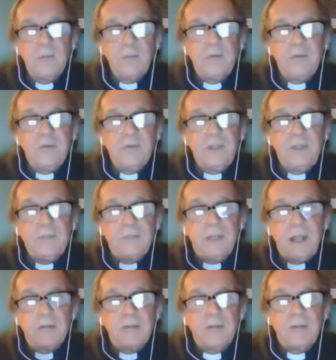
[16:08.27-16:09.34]
with the deep
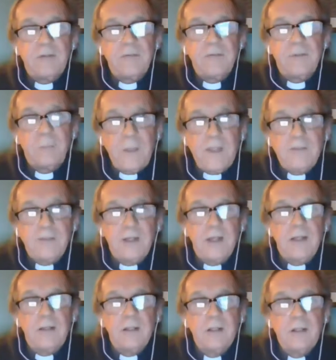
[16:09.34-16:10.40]
narratives that we
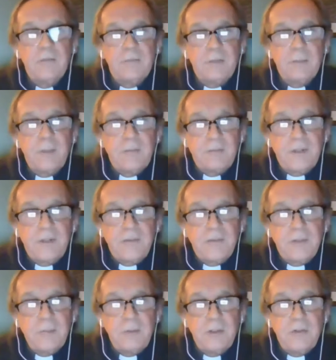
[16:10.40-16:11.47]
tell from our
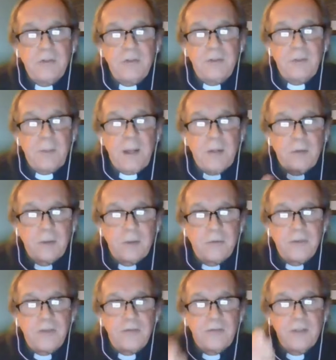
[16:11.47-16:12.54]
faith communities about
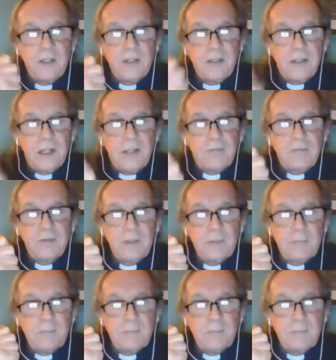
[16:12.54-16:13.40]
goodness, love,